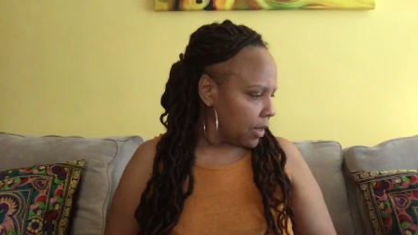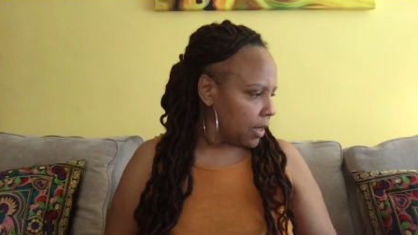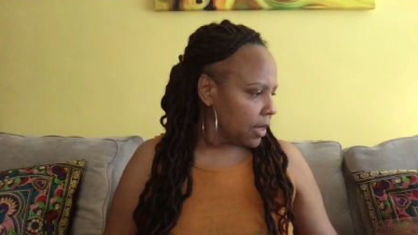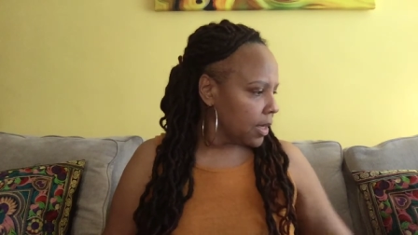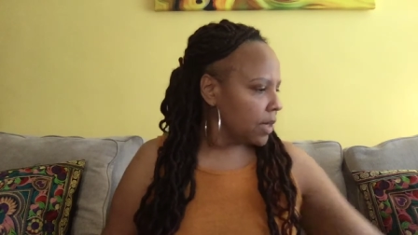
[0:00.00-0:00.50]

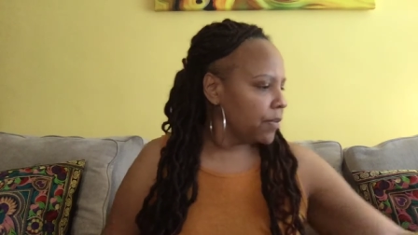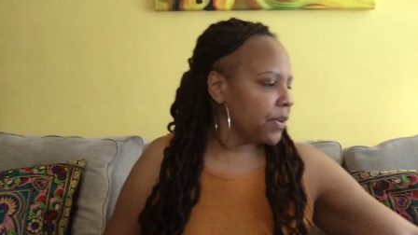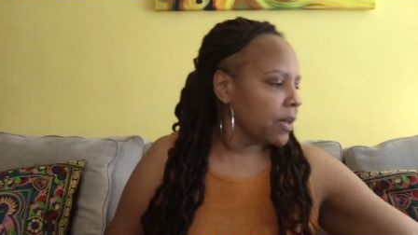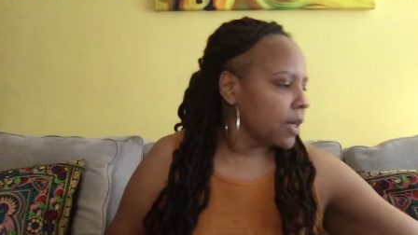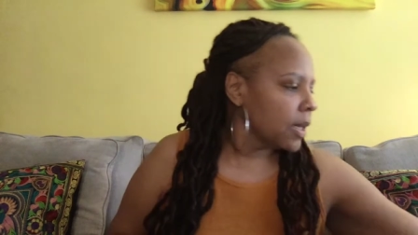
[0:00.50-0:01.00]
I
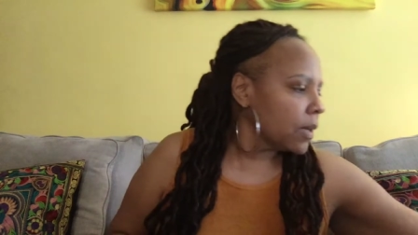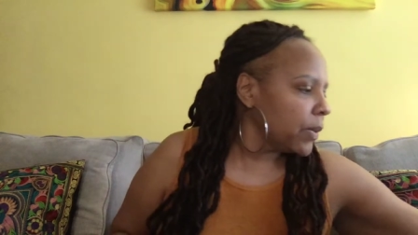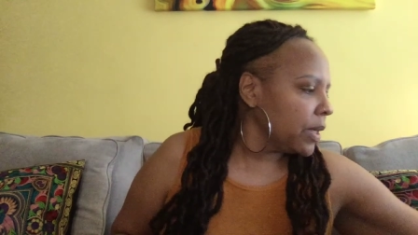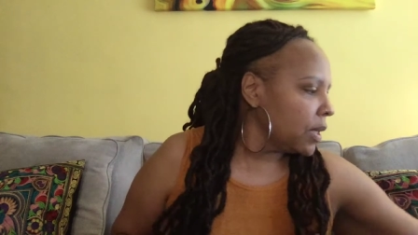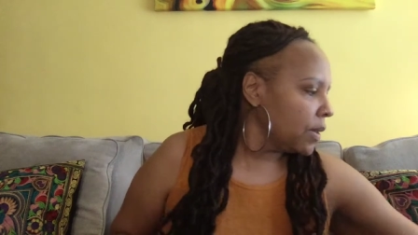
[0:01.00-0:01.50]
feel like
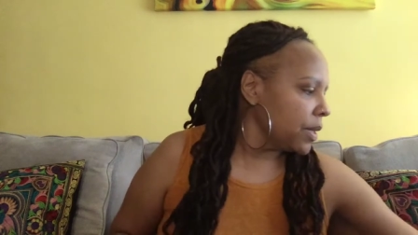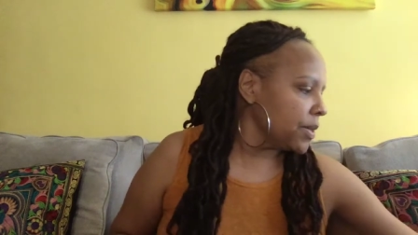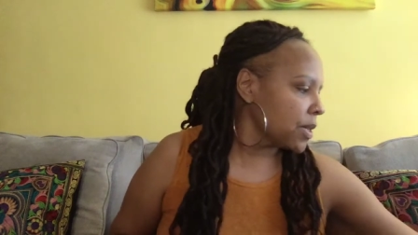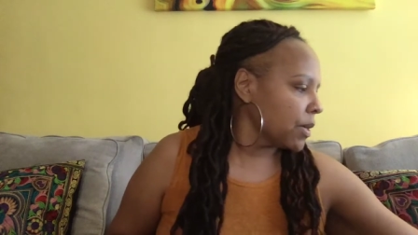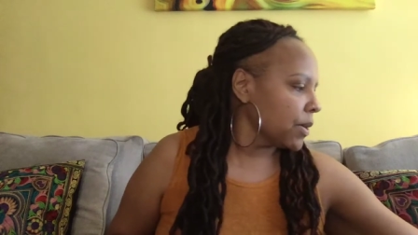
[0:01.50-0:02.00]
we need
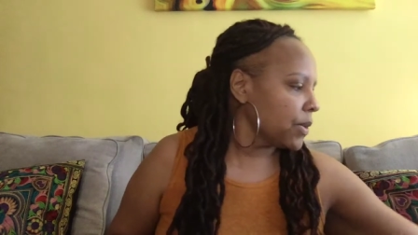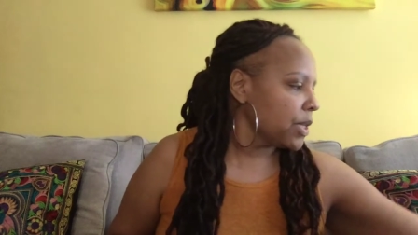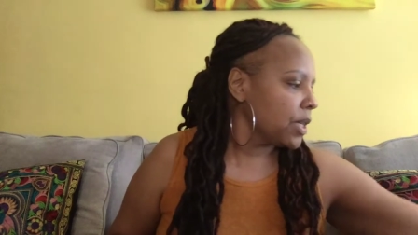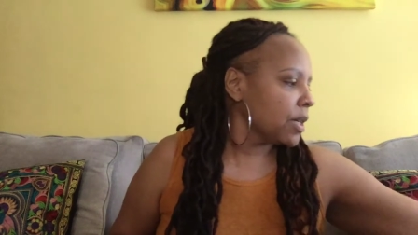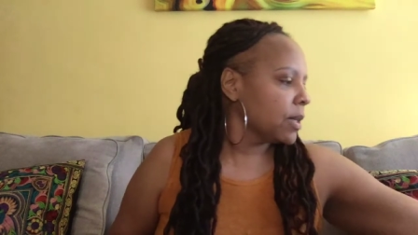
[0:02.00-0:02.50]
these cards
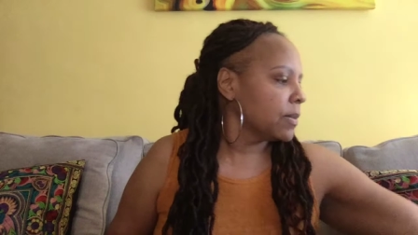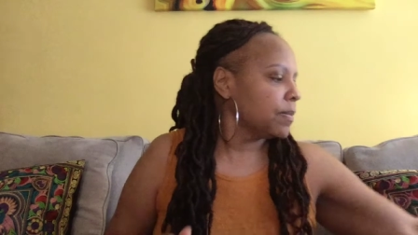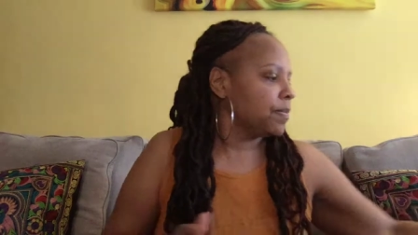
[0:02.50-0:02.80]
here.